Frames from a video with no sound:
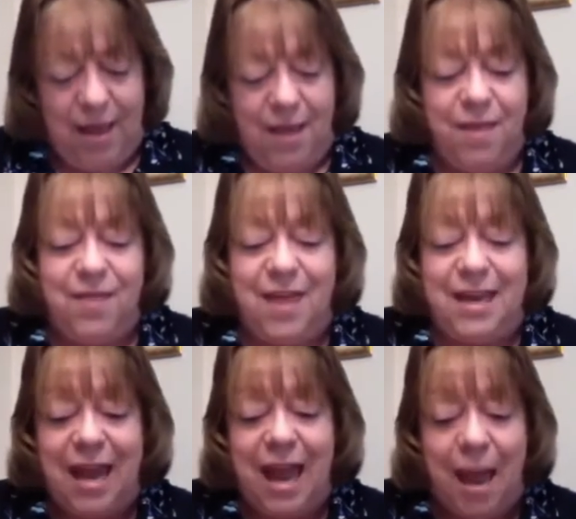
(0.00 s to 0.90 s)

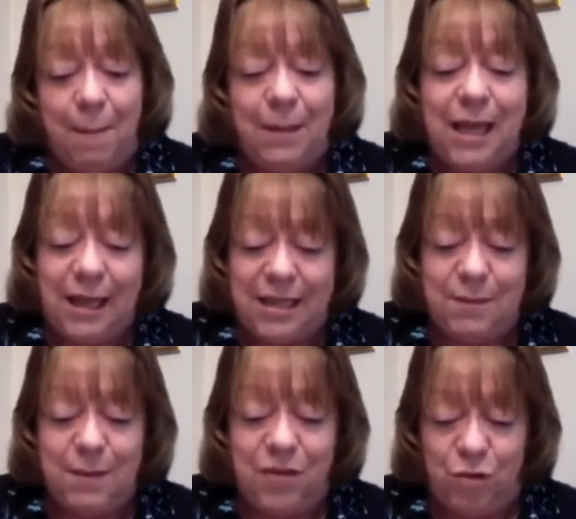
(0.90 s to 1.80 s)
Then Emily
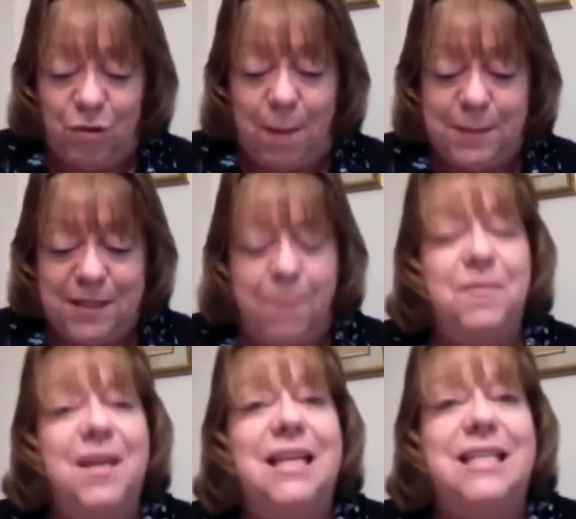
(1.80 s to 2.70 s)
Elizabeth dropped
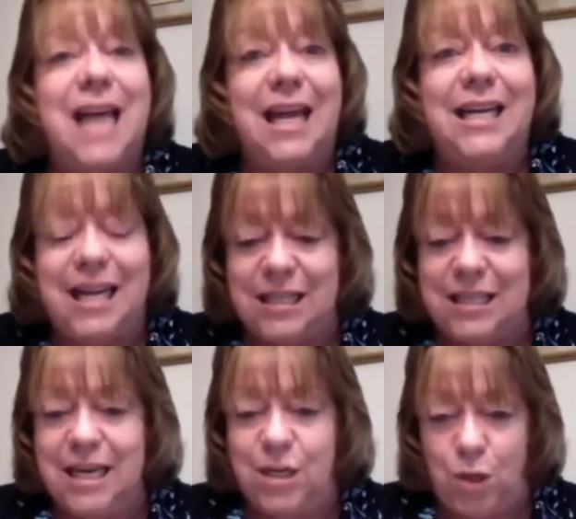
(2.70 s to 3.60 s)
something tiny into
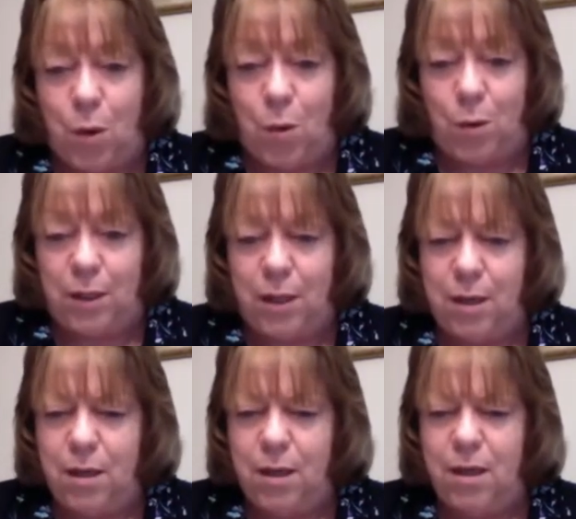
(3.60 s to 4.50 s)
each hole.
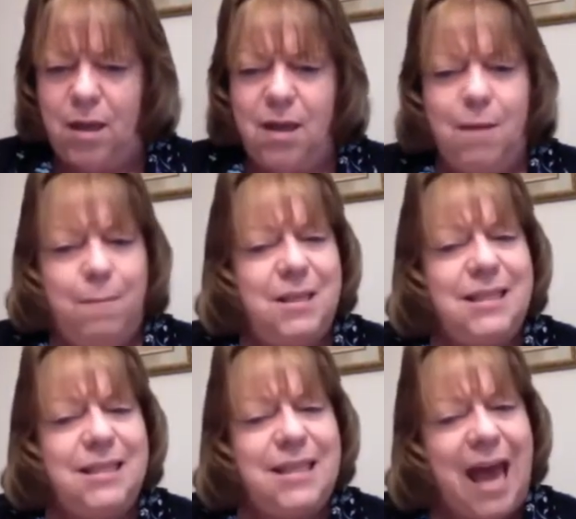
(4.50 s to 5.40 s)

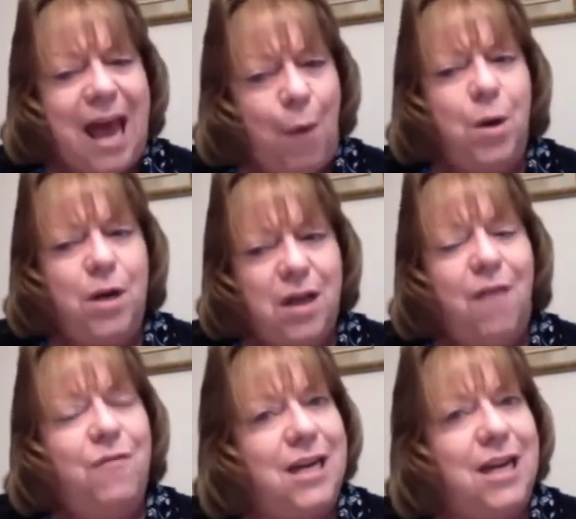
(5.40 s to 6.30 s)
Mrs. Howard
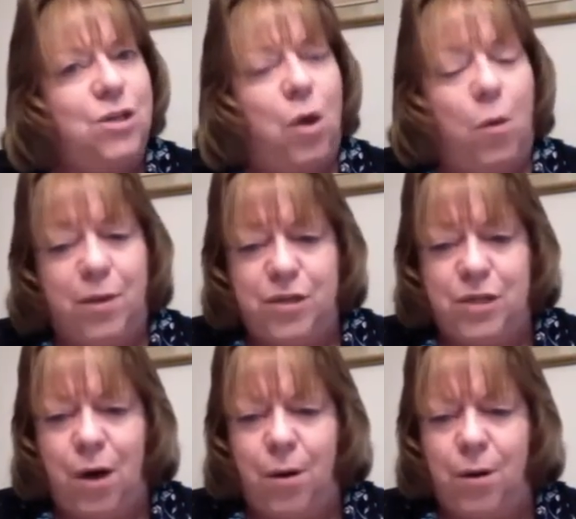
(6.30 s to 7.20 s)
covered each hole with
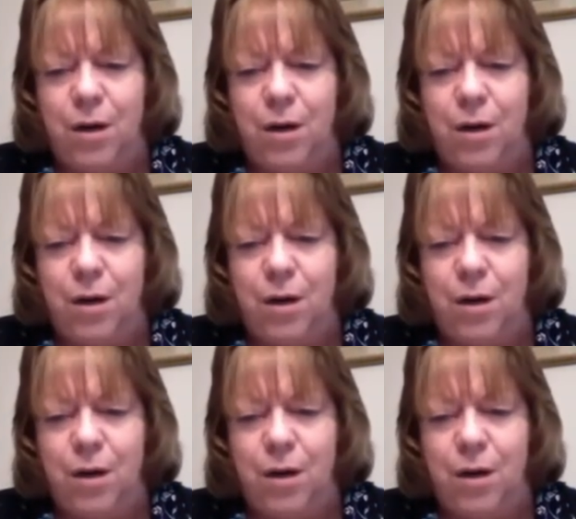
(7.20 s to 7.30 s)
dirt.